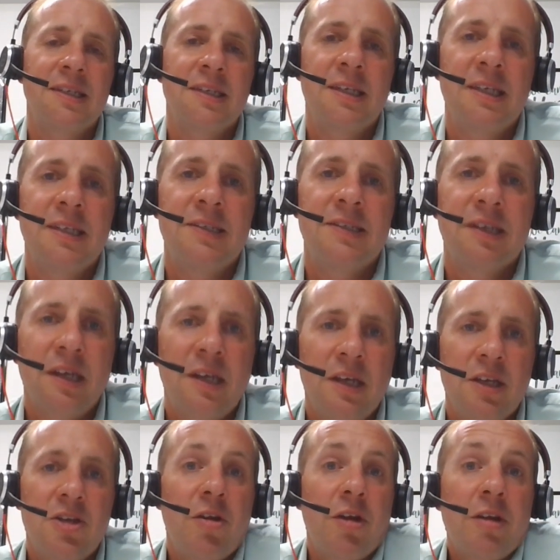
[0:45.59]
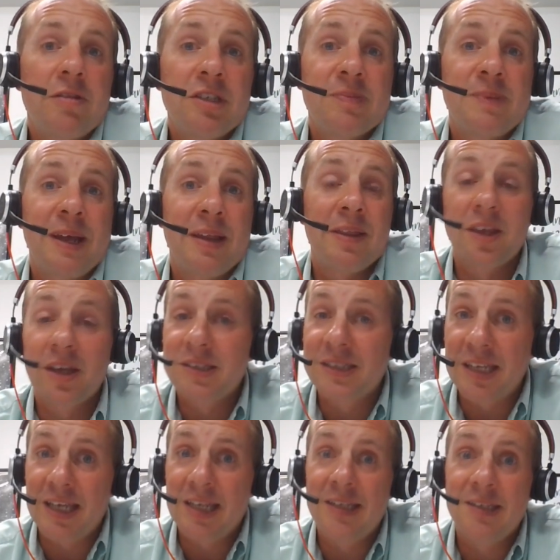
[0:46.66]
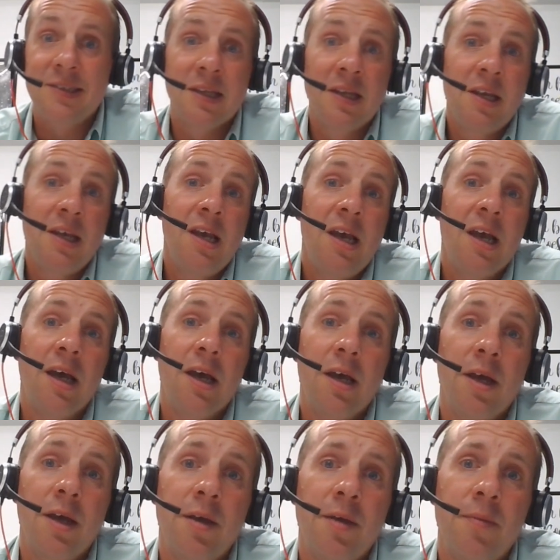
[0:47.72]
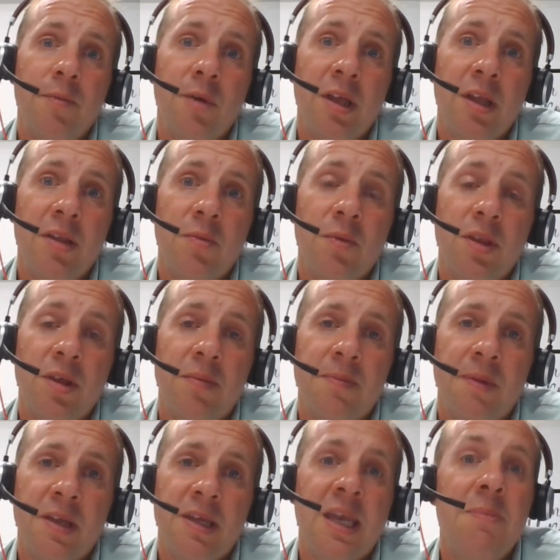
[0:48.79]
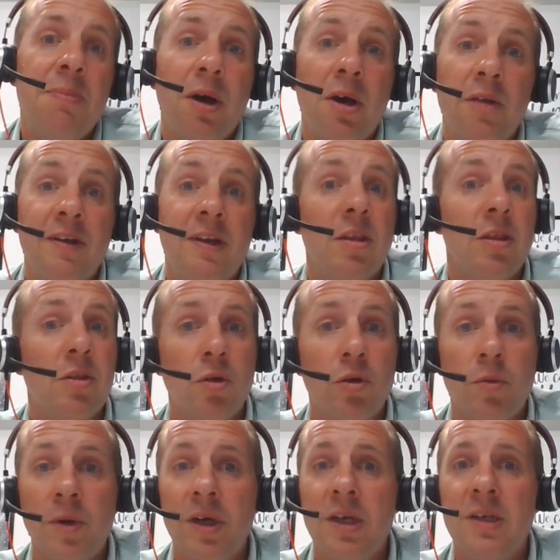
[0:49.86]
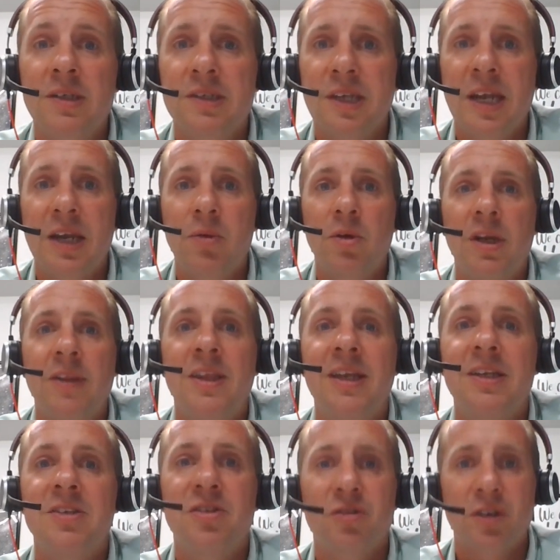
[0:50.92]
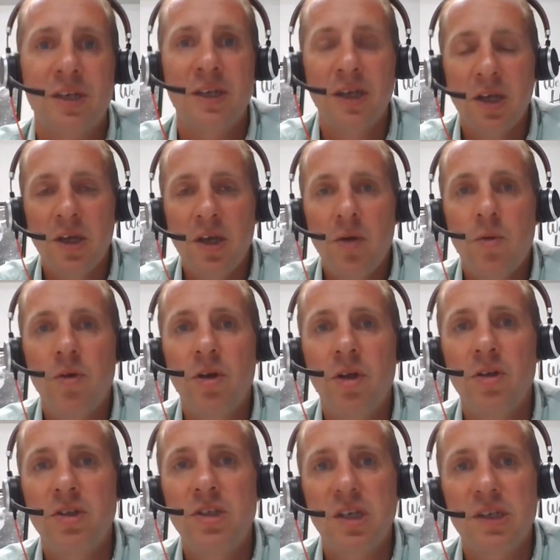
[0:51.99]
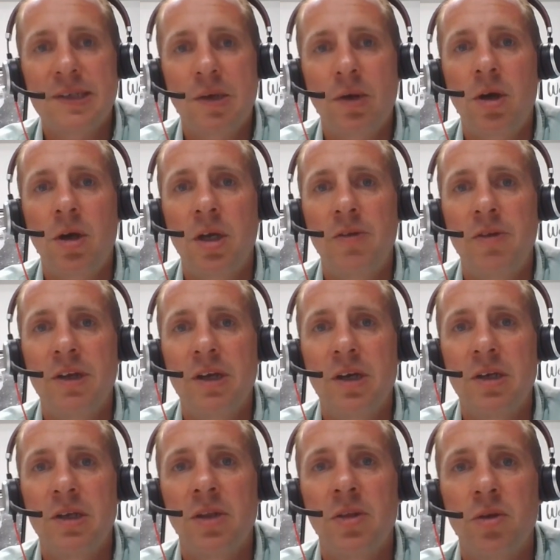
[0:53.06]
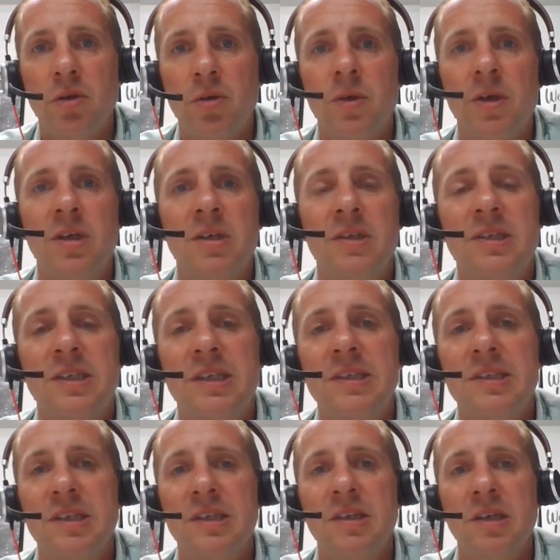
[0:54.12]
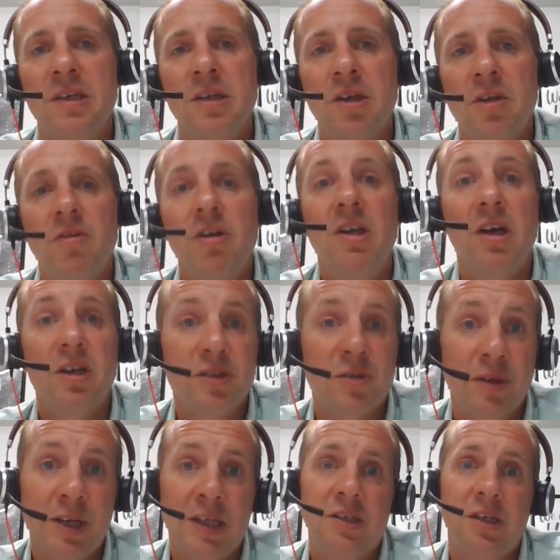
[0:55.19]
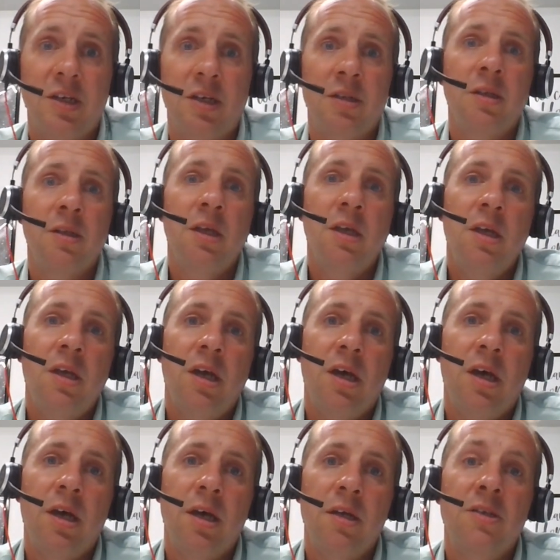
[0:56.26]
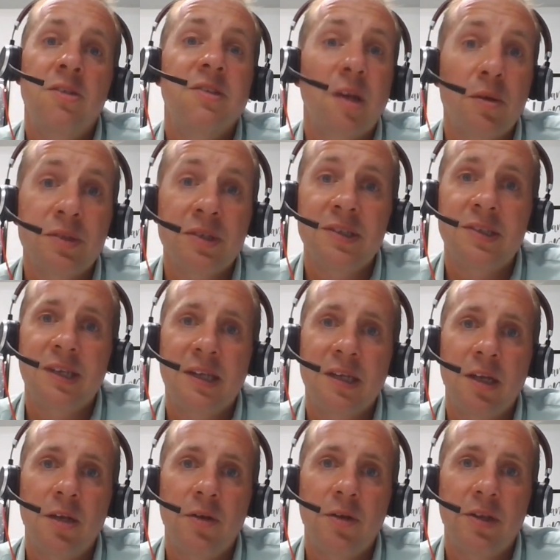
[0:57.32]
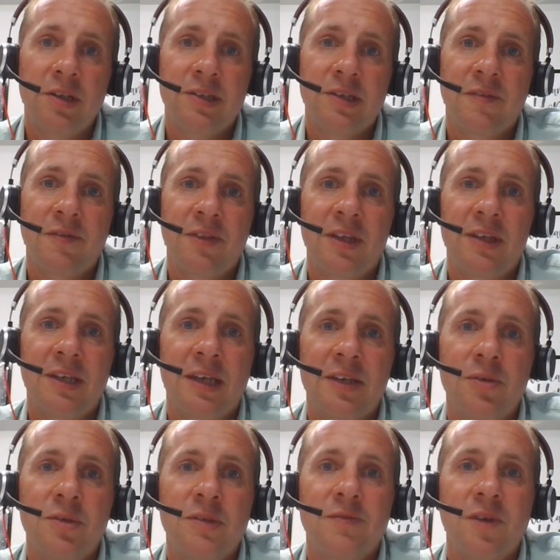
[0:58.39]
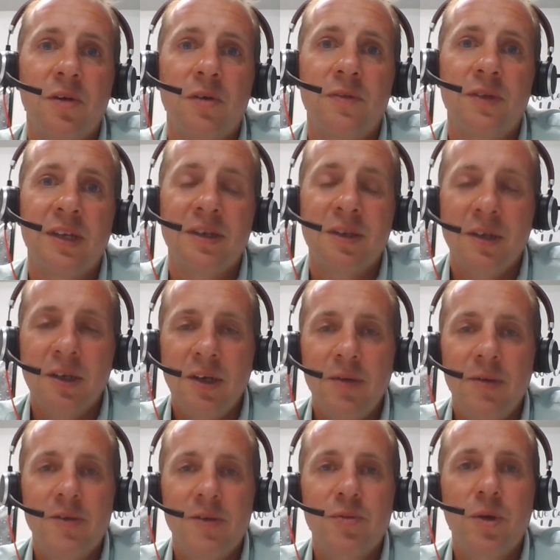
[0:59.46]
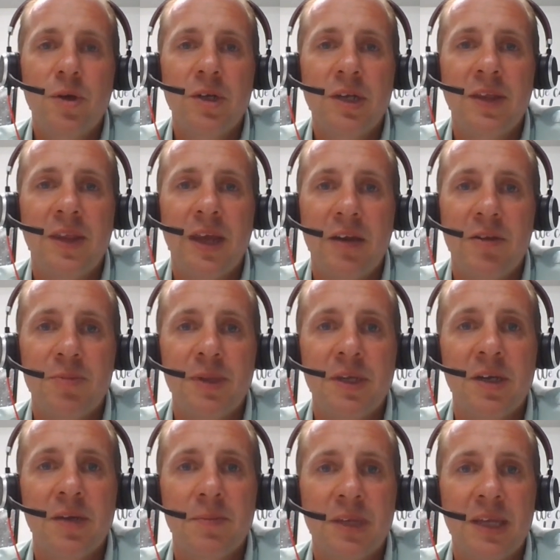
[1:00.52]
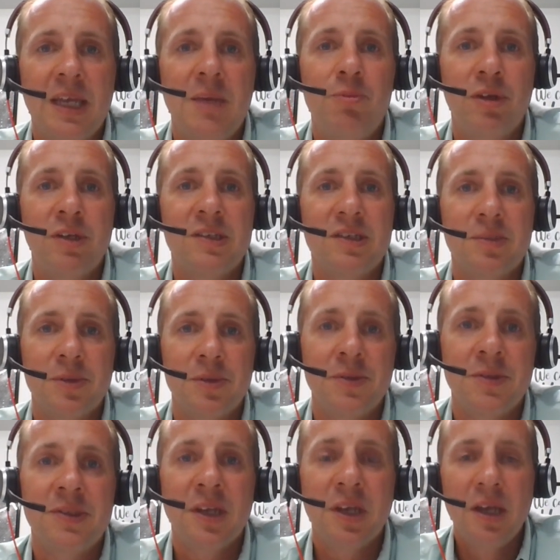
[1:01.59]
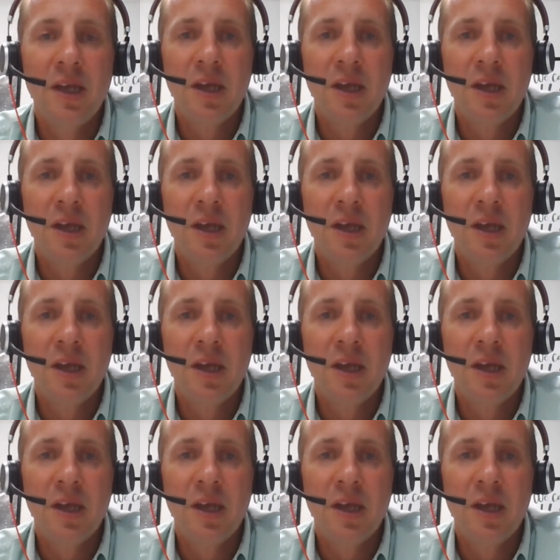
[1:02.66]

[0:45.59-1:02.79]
And his career has spanned 30 years, with a key part of it at Thoughtworks, and anyone in the industry will know just how highly regarded Thoughtworks is in regards to an agile consultancy, and a lot of the stuff that Daniel was involved in whilst working there has become key principles